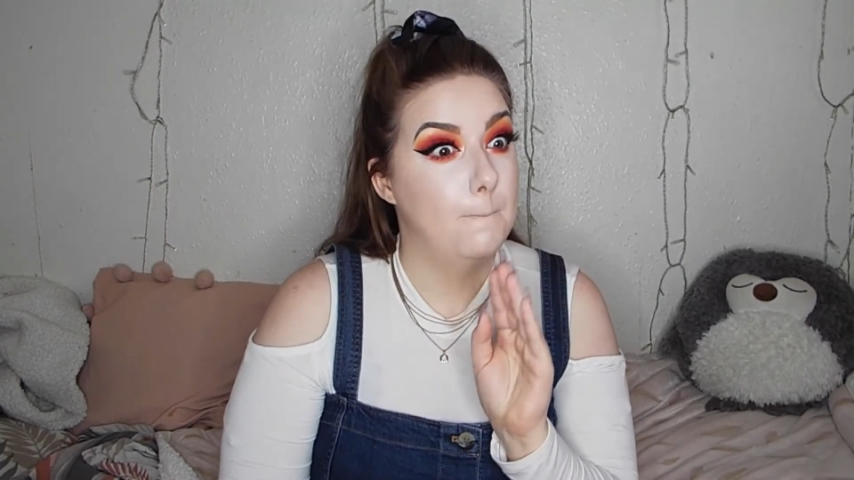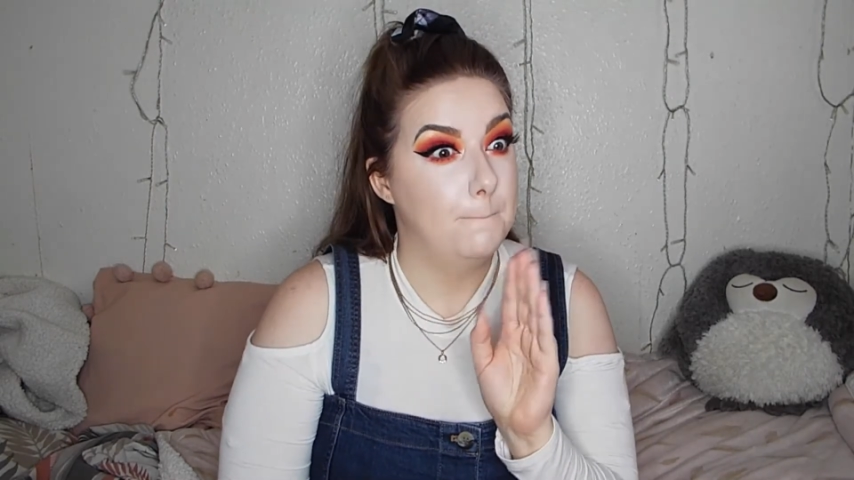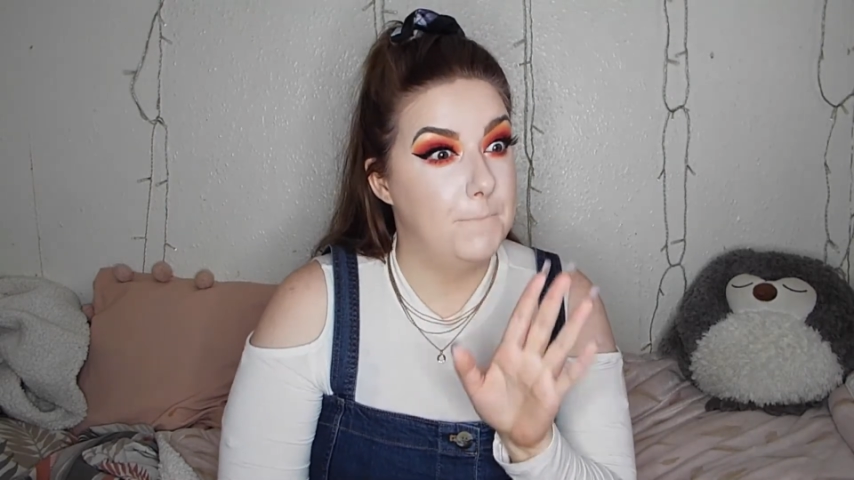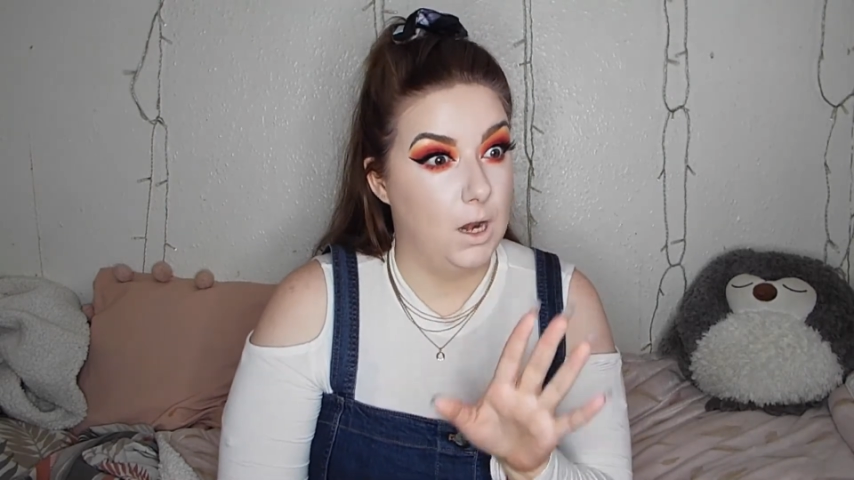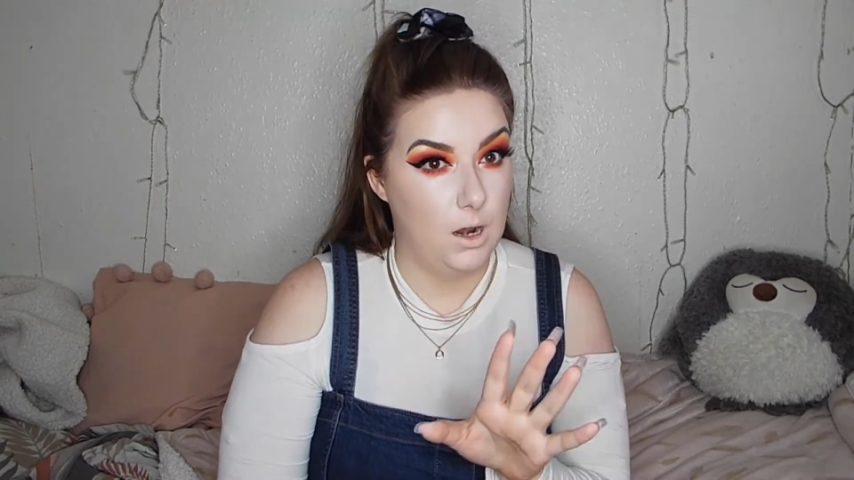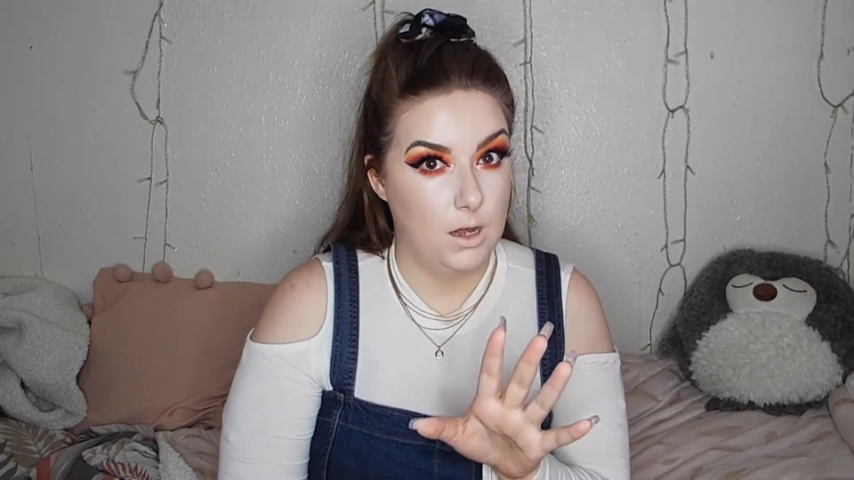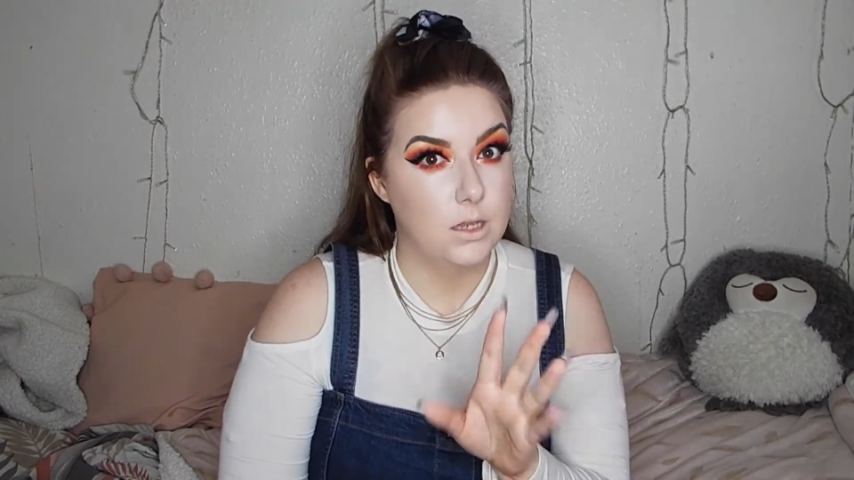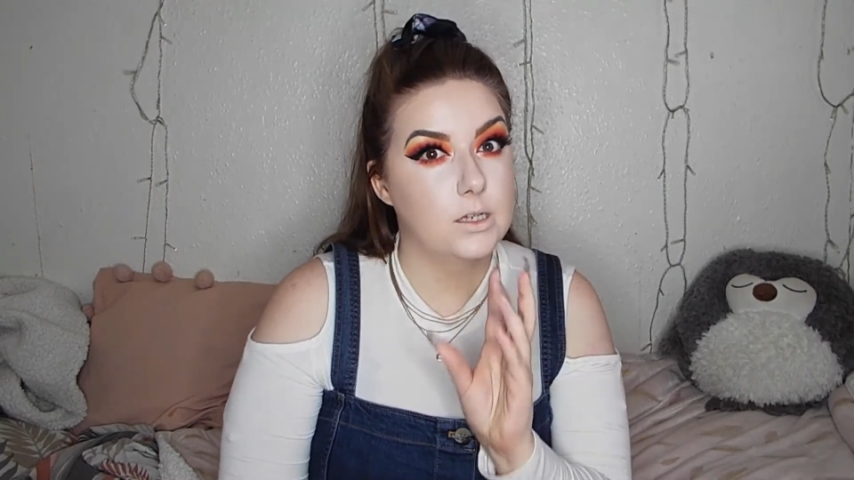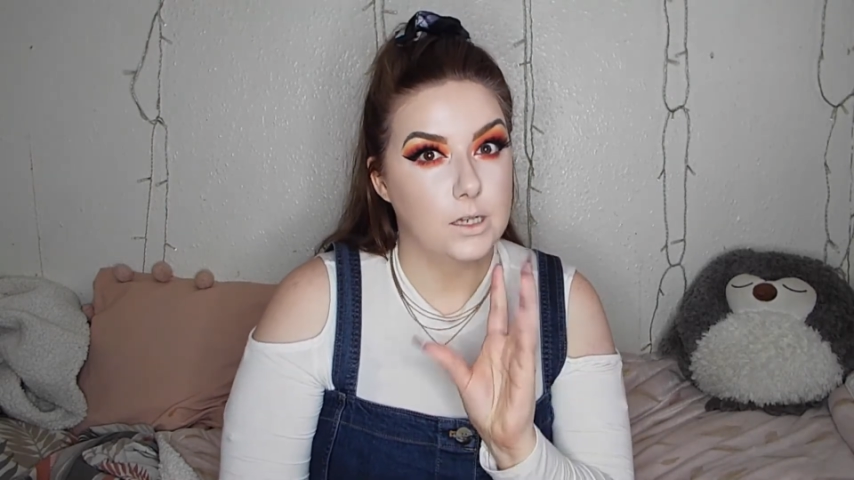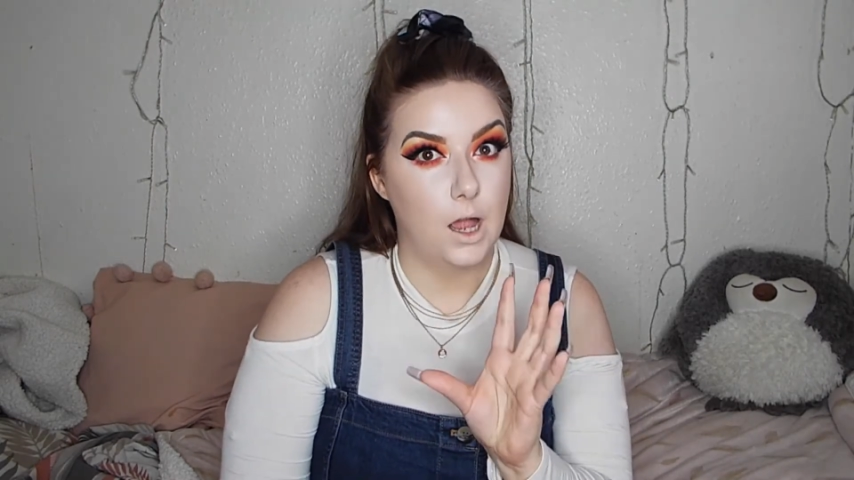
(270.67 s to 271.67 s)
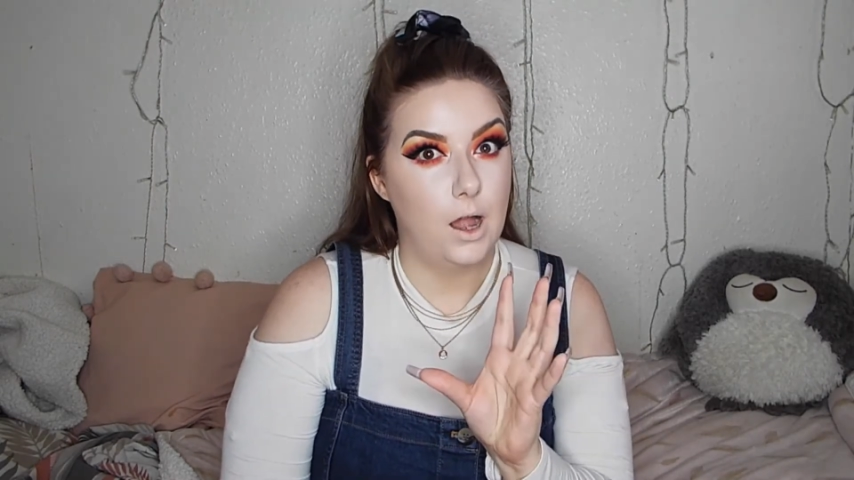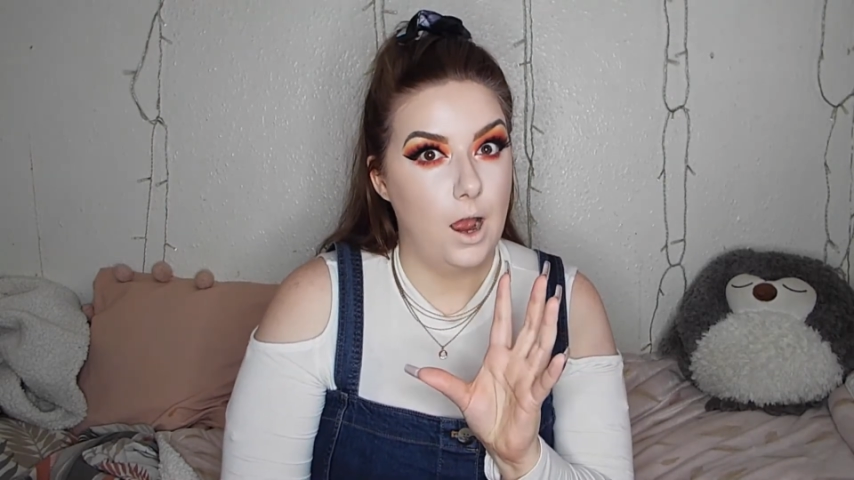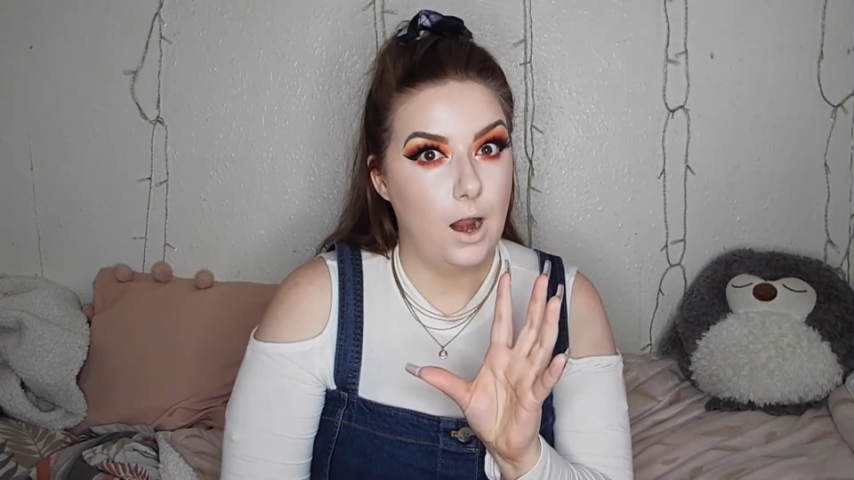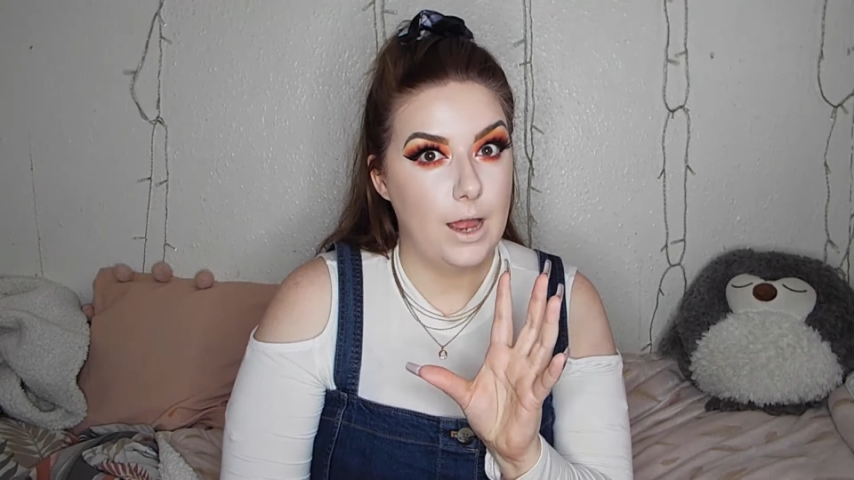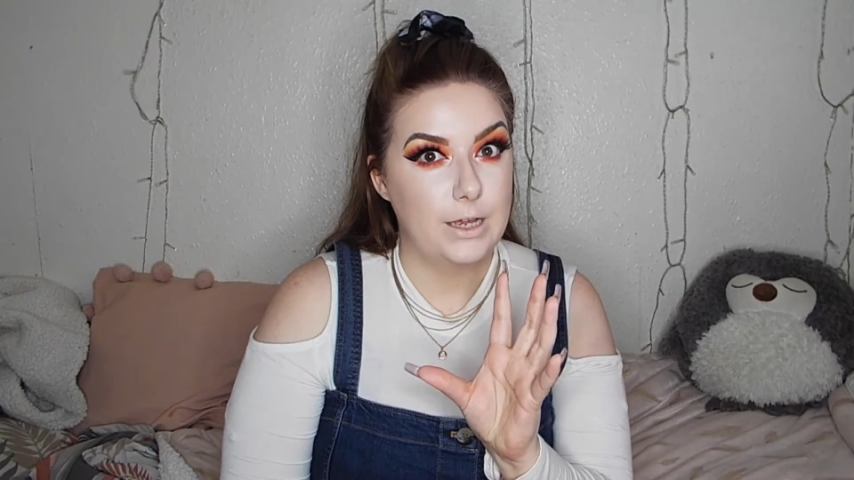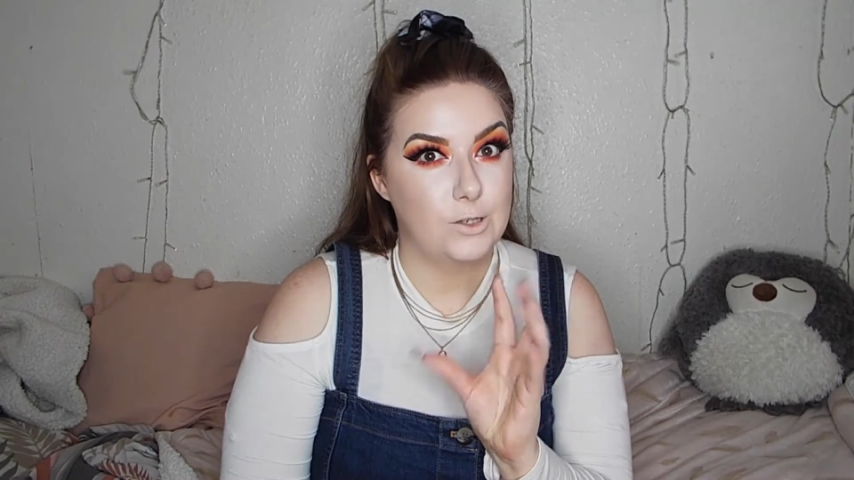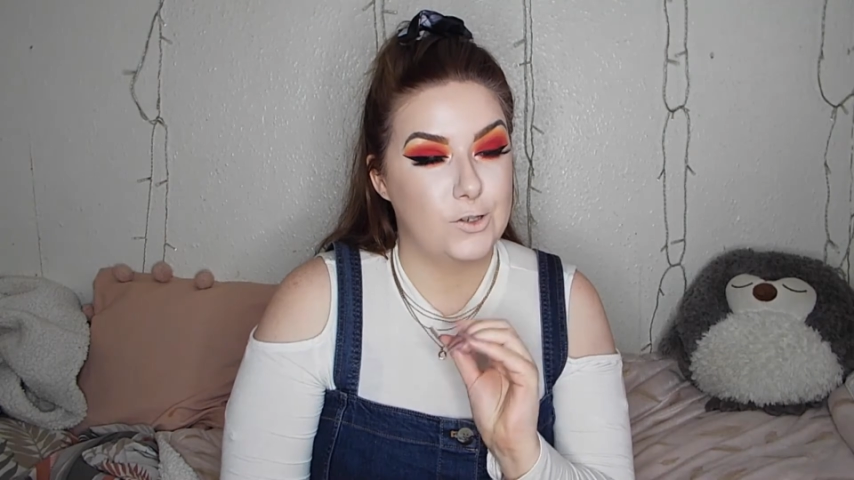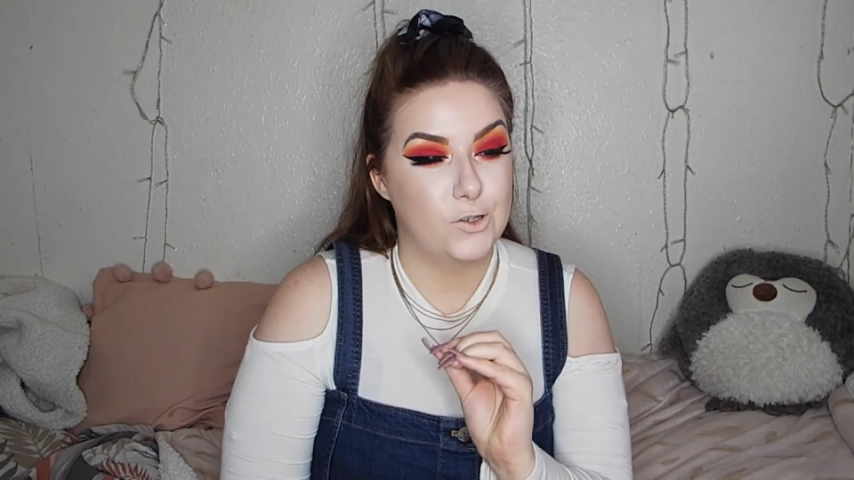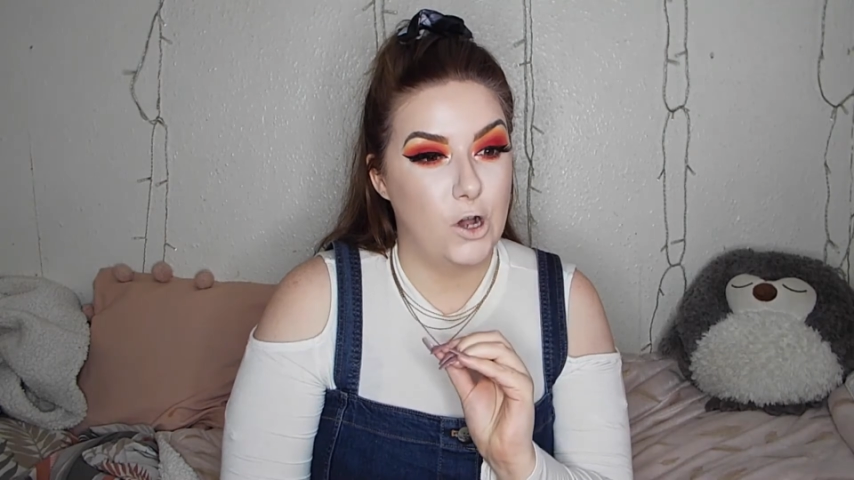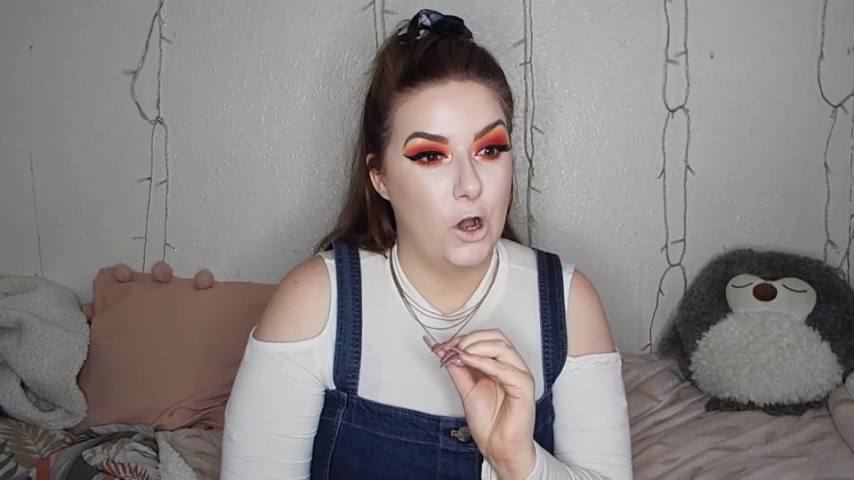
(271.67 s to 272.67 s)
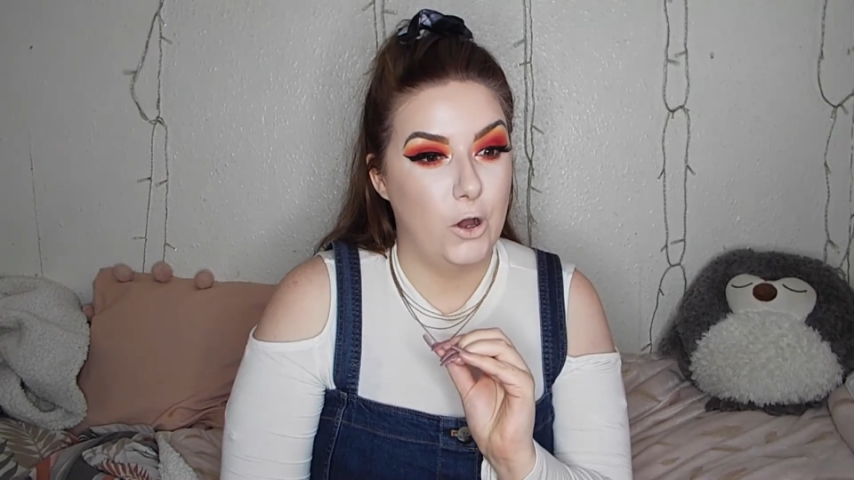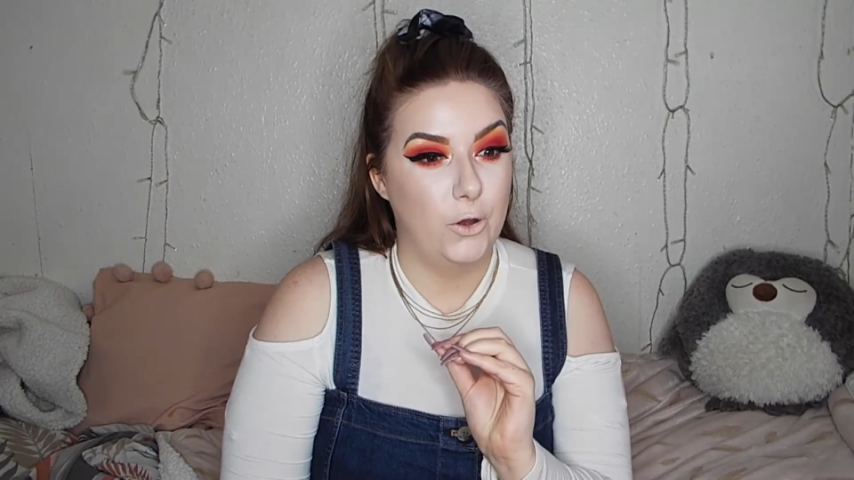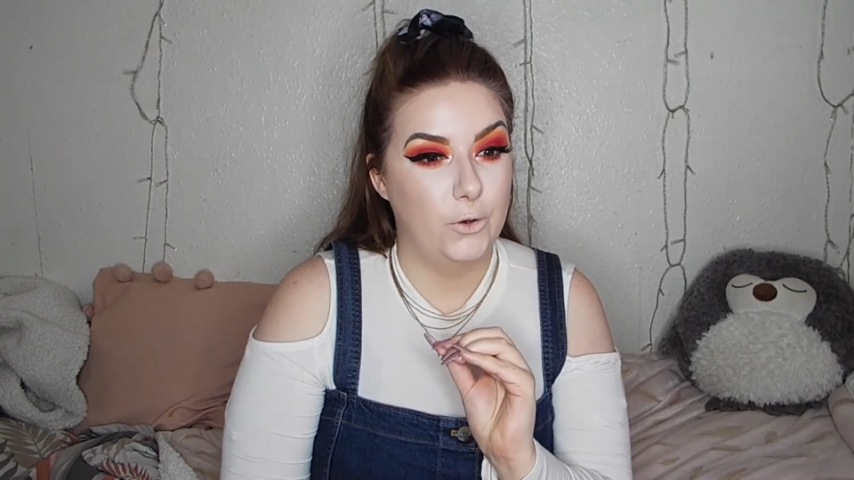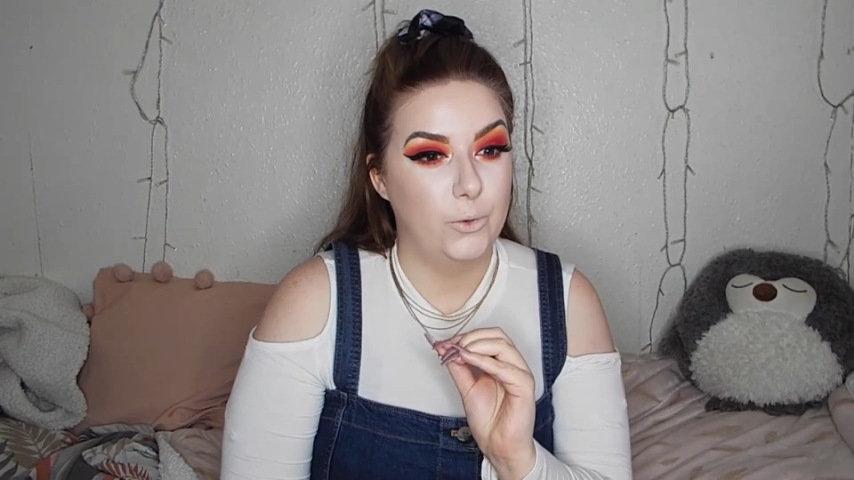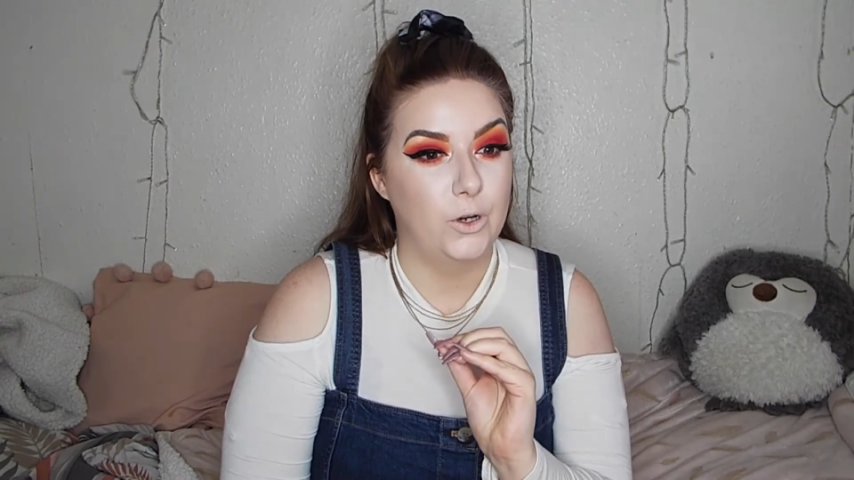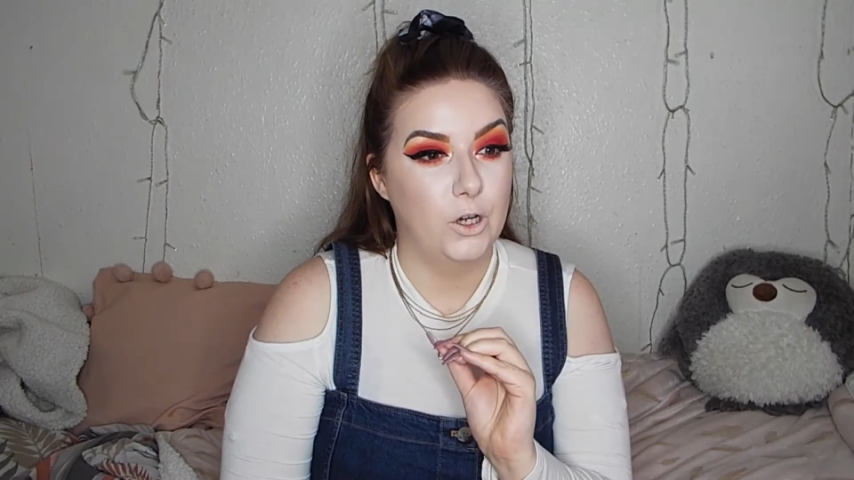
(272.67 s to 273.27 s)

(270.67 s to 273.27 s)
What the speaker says: blinding highlight, so